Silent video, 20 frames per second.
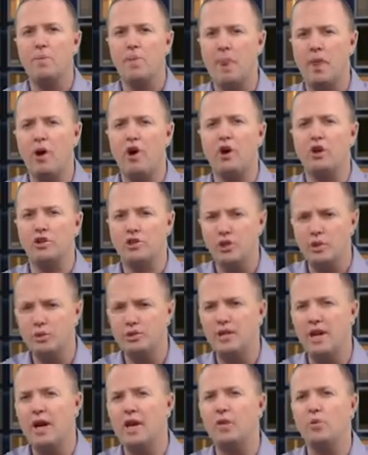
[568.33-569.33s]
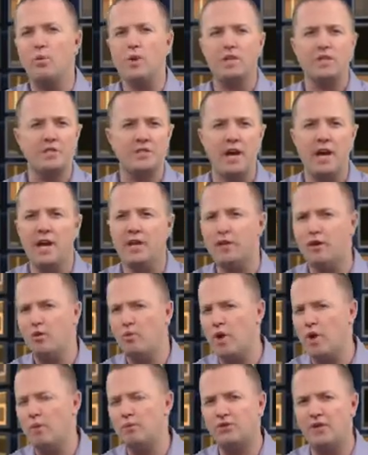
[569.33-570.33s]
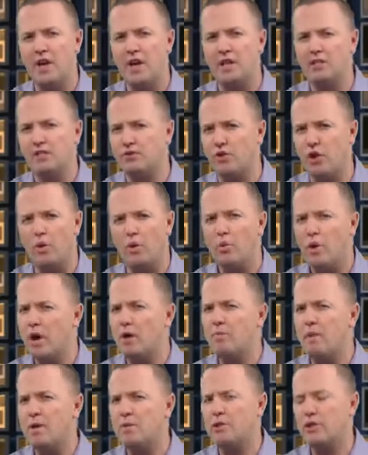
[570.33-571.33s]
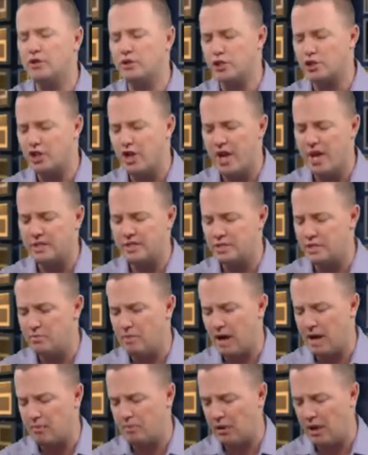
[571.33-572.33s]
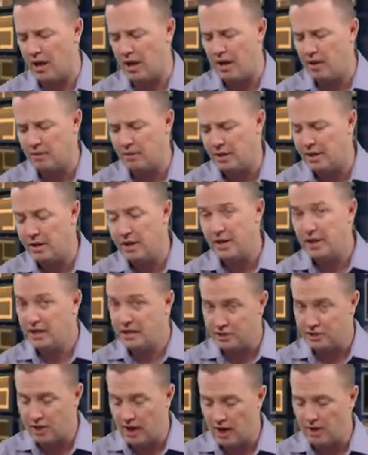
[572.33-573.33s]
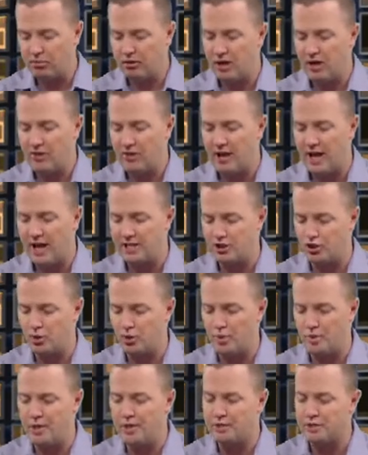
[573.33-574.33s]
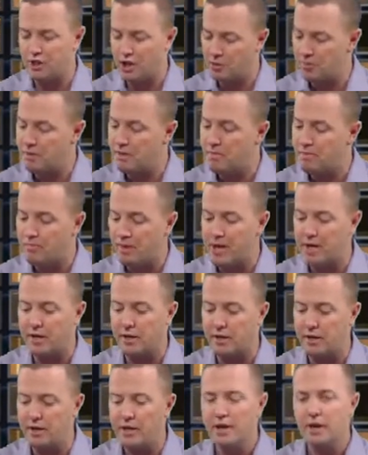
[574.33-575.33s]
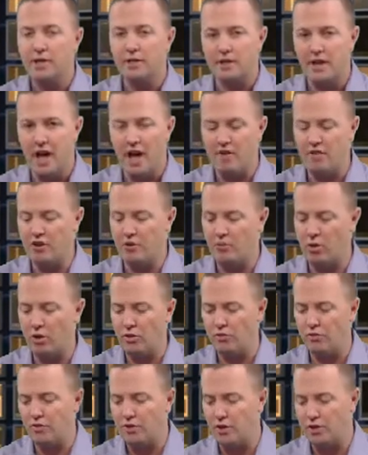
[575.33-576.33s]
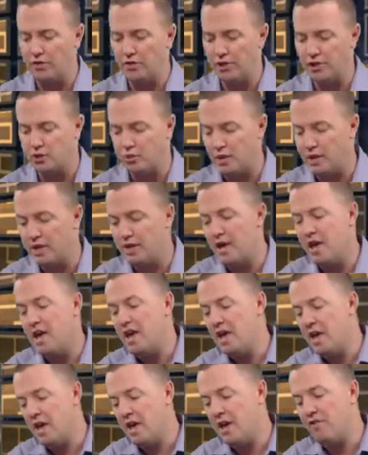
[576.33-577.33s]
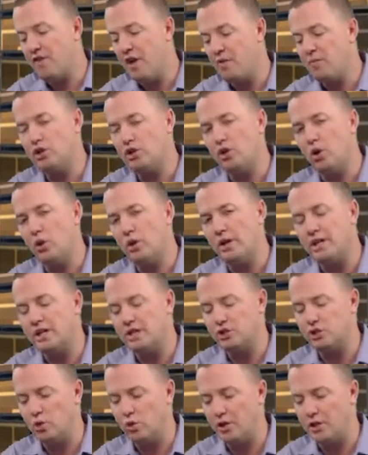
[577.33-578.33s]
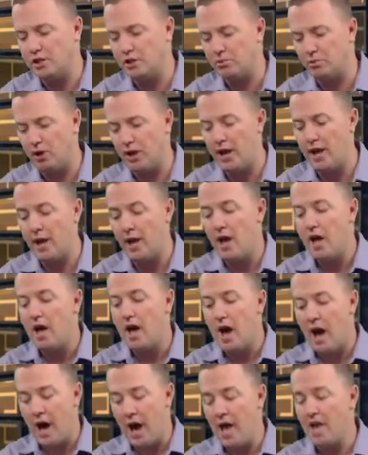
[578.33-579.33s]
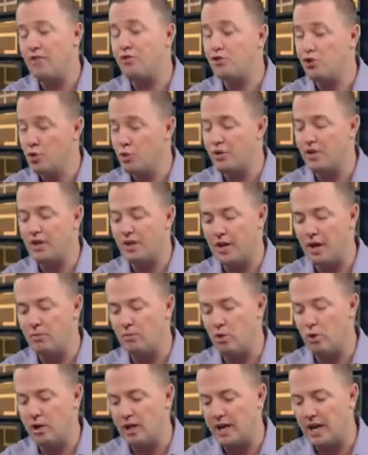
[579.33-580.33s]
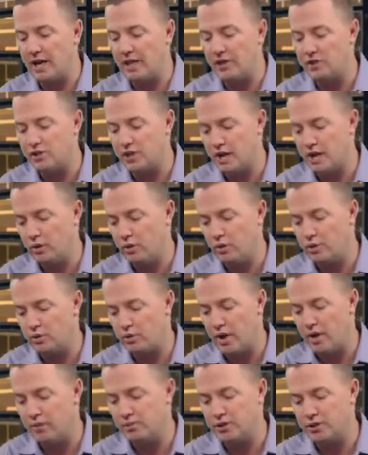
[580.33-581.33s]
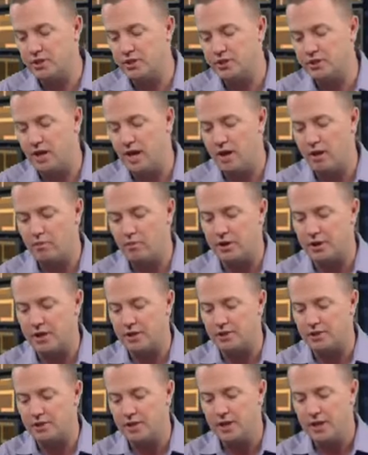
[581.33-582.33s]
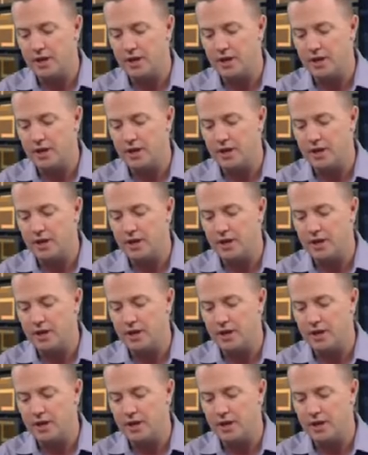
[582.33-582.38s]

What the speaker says: on Tuesday and Wednesday, the Rams fans have thought, well, maybe there's a chance he might play, but he's not played the last 2 weeks. Going to be big to have him on the field this week. If Amendola is going to play, I do think I'm going to like the St. Louis Rams in this game because